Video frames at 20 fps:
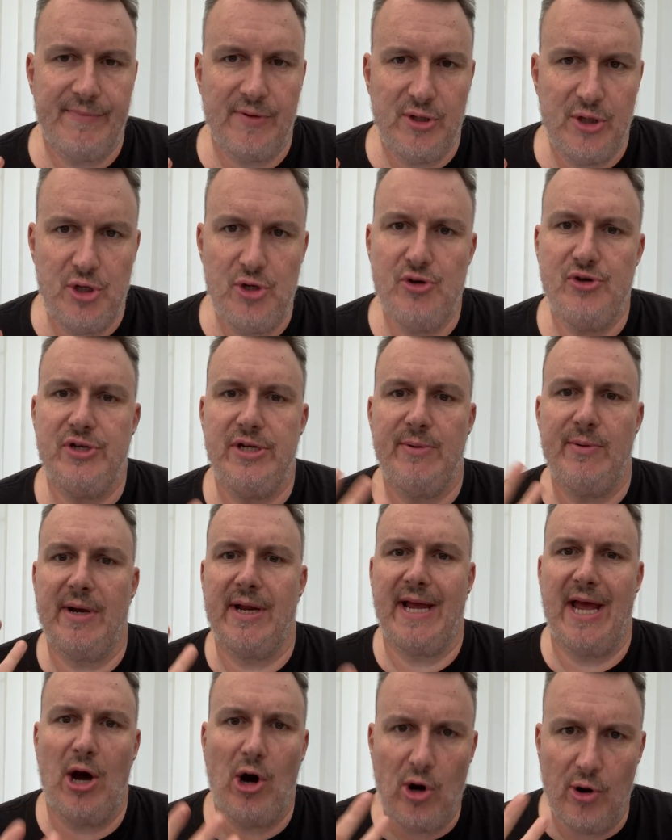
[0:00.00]
usually when I
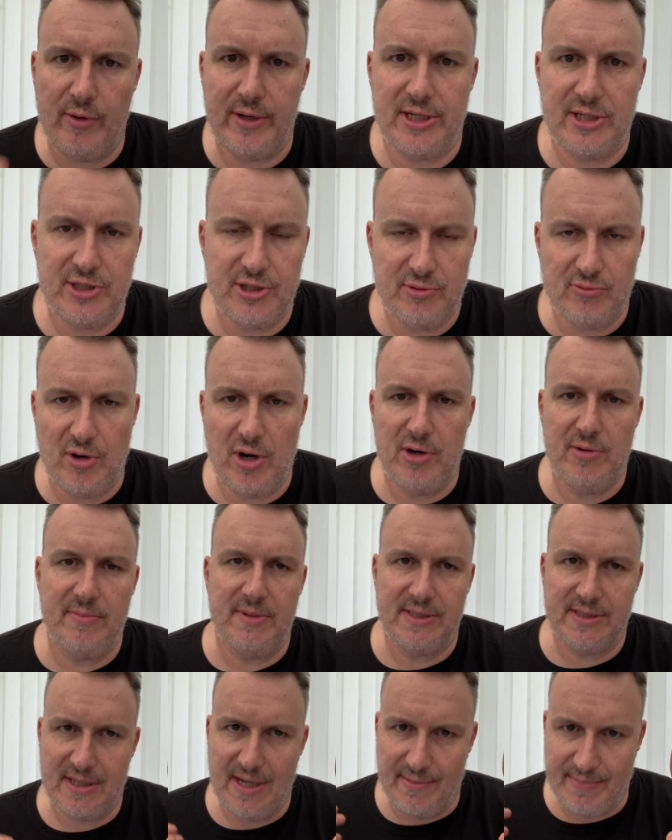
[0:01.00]
get orange
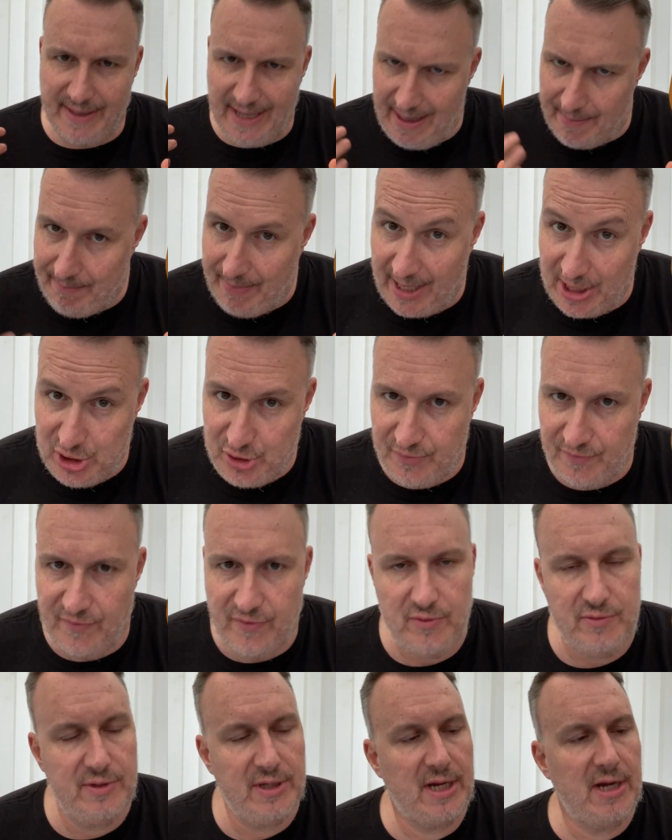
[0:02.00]
aromas, I'm getting passion
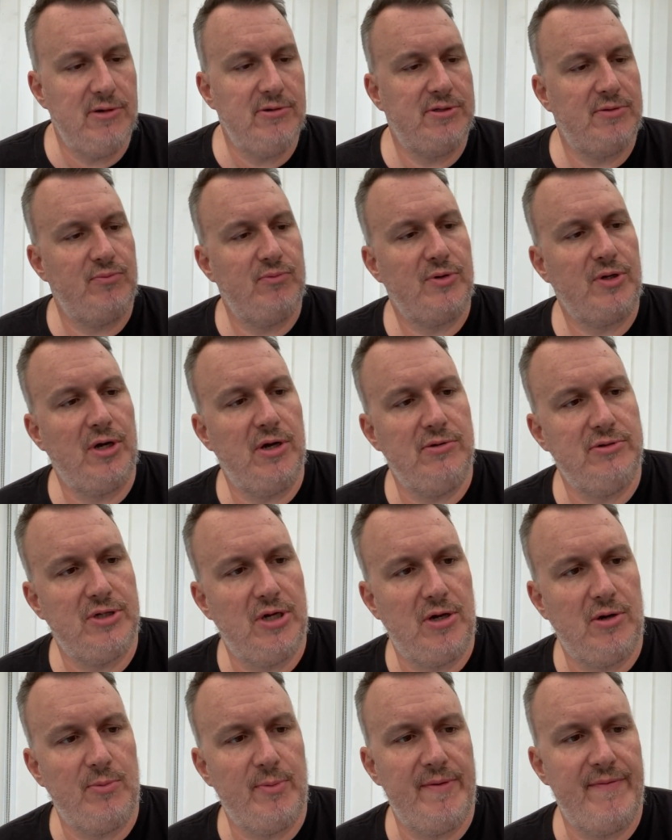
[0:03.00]
fruit that goes goes
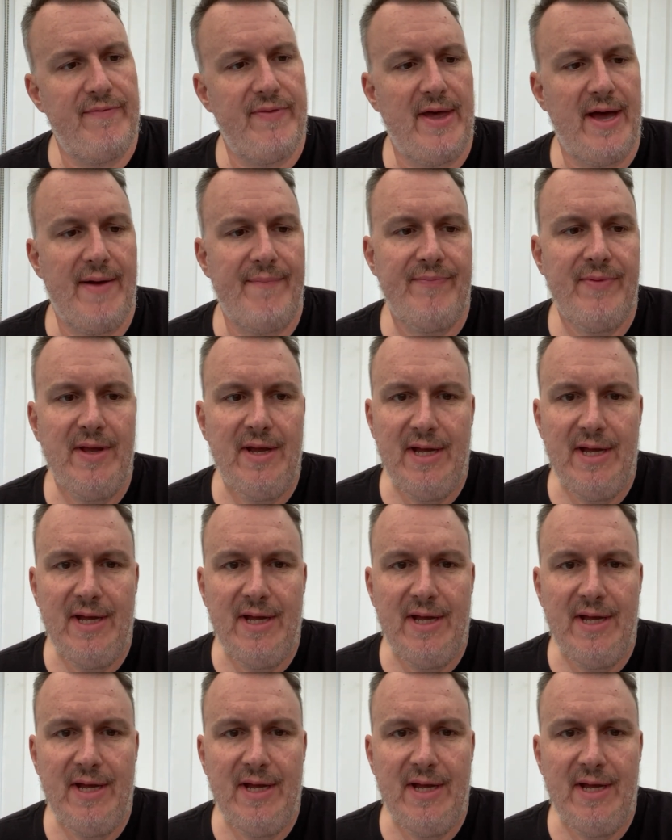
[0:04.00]
along with that.